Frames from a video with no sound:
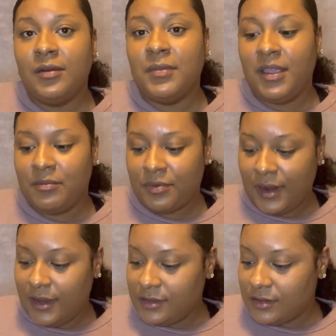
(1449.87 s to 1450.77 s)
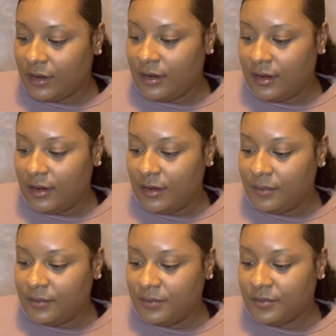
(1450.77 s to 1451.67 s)
embrace or
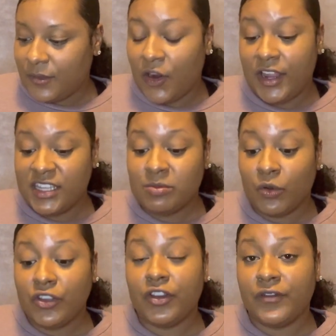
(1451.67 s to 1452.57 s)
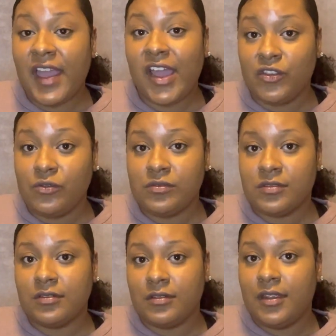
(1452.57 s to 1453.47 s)
explore your values
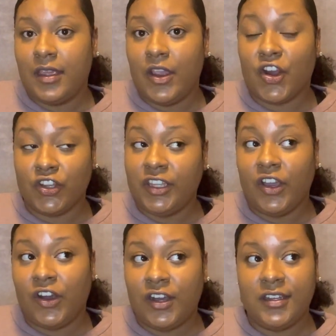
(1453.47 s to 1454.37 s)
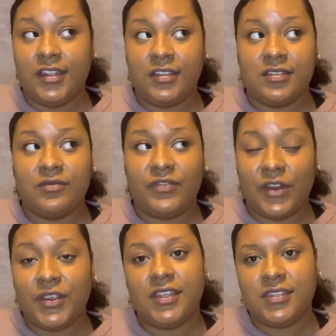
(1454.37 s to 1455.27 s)
early on is
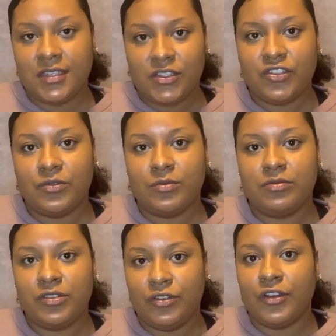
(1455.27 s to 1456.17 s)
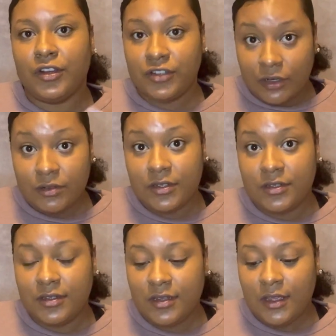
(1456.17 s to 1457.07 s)
very essential to your
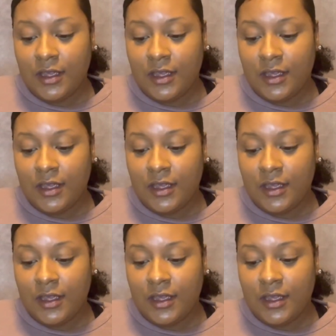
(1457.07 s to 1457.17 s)
adulthood.